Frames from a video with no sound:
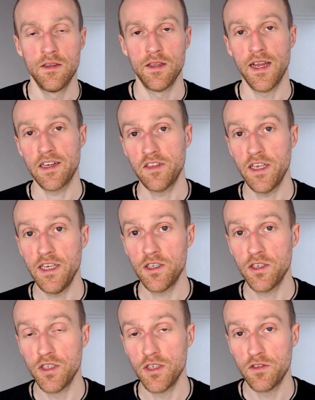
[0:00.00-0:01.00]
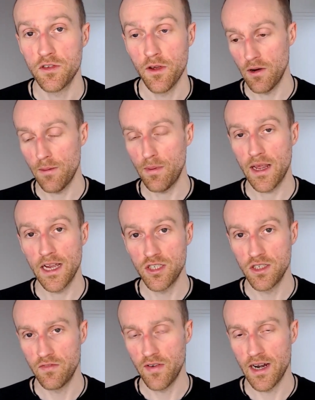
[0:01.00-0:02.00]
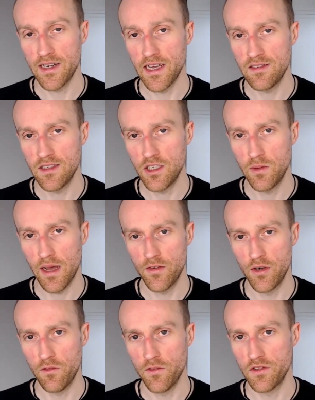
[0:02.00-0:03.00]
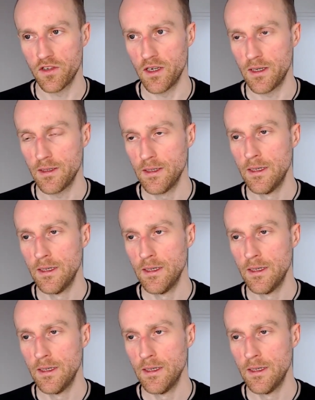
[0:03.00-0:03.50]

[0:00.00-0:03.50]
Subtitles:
The next thing you can do, so if your application is validated, you have an officer,